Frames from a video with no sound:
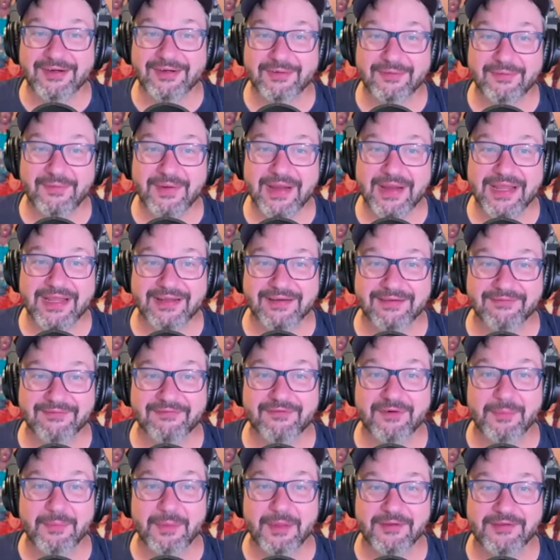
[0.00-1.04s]
we can
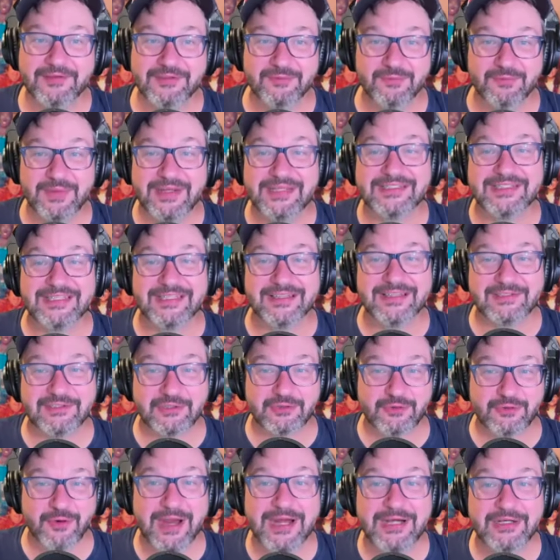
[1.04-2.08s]
from the we see the
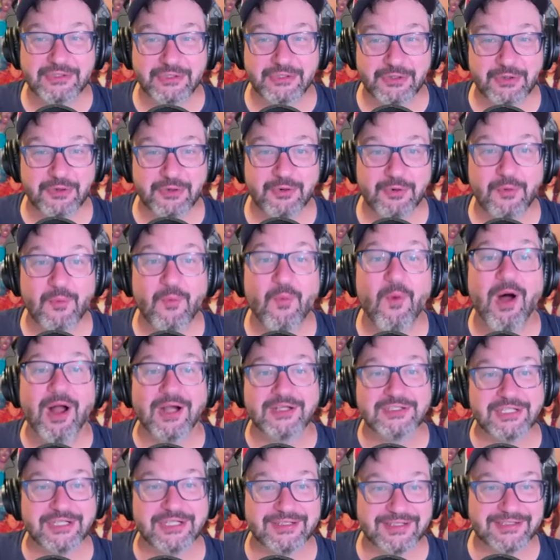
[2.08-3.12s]
stranger
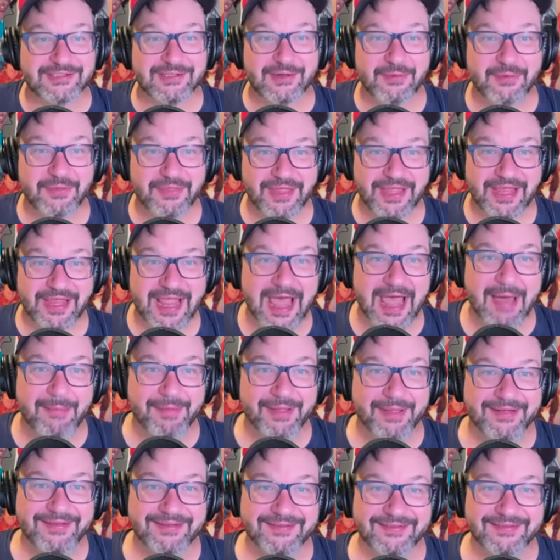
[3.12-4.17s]
watching this whole thing
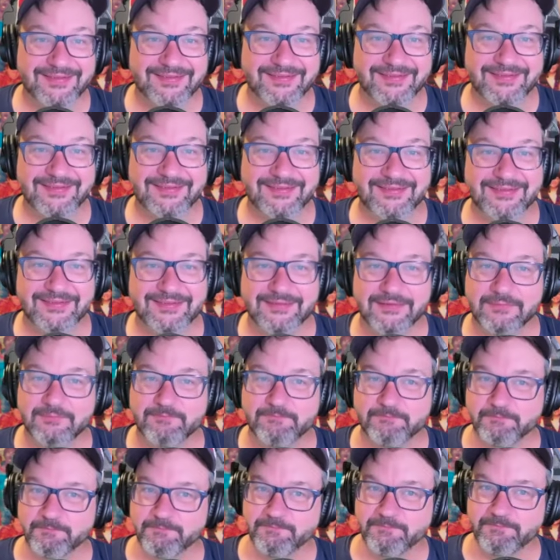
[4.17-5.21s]
happen.
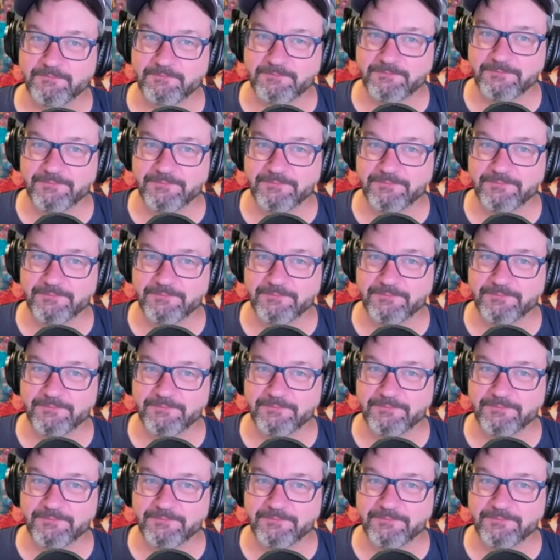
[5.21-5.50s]
Mm-mm. And